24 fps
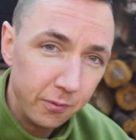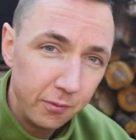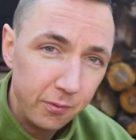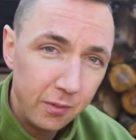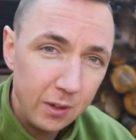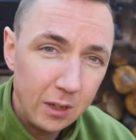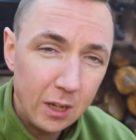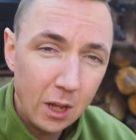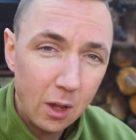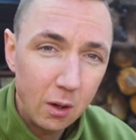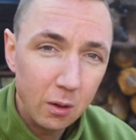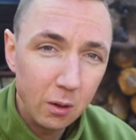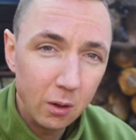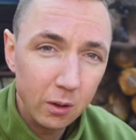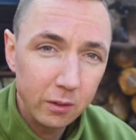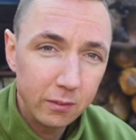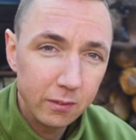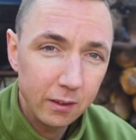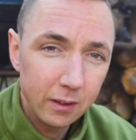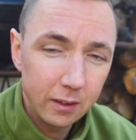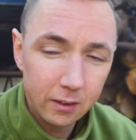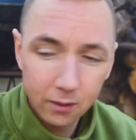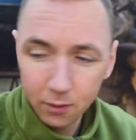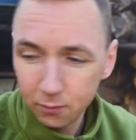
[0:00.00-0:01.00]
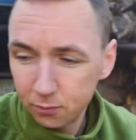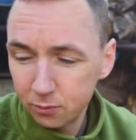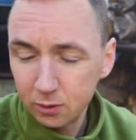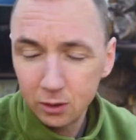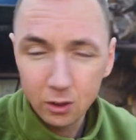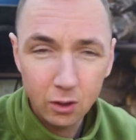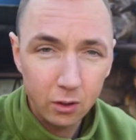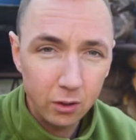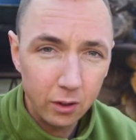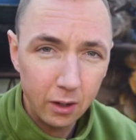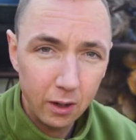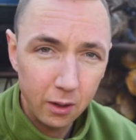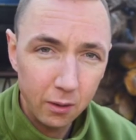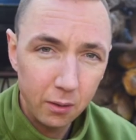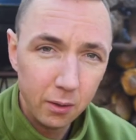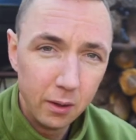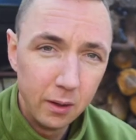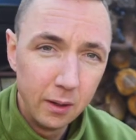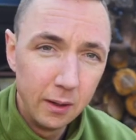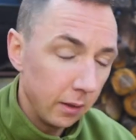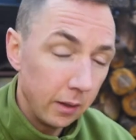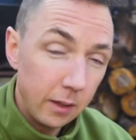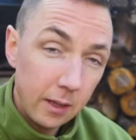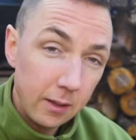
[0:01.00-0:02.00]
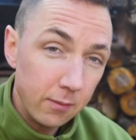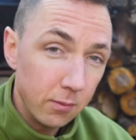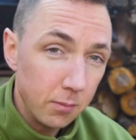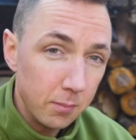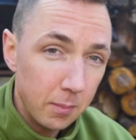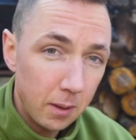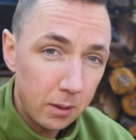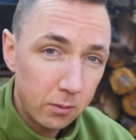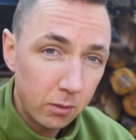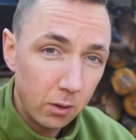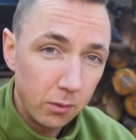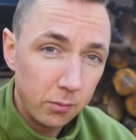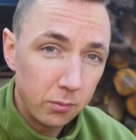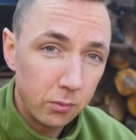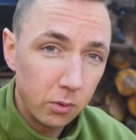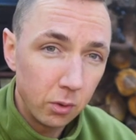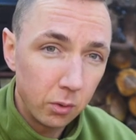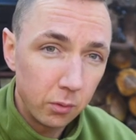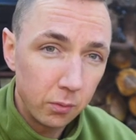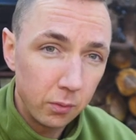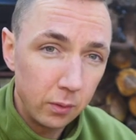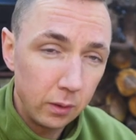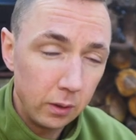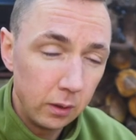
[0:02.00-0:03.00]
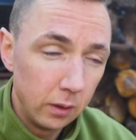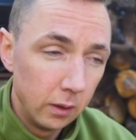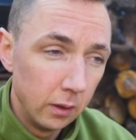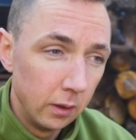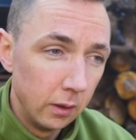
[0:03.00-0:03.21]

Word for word: video lighting, obviously not now, and even macro photography.